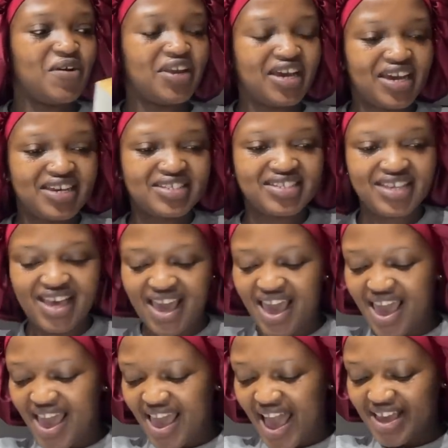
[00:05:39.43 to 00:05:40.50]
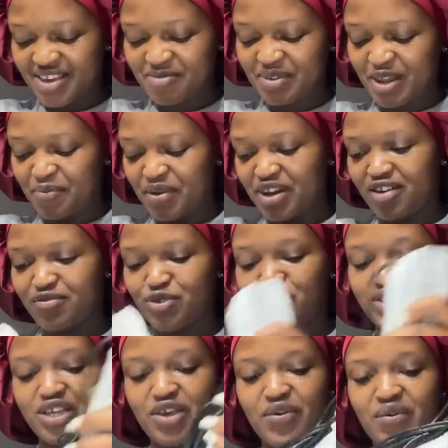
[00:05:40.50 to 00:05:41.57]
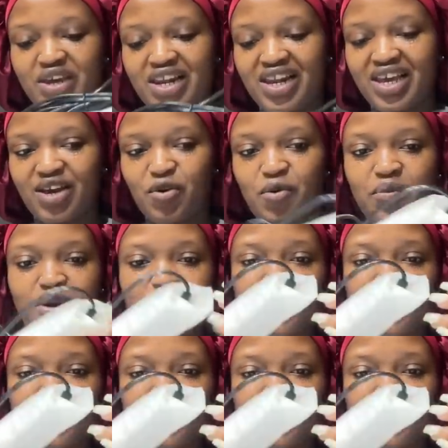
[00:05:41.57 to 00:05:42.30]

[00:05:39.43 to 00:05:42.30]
Oh my goodness, I'm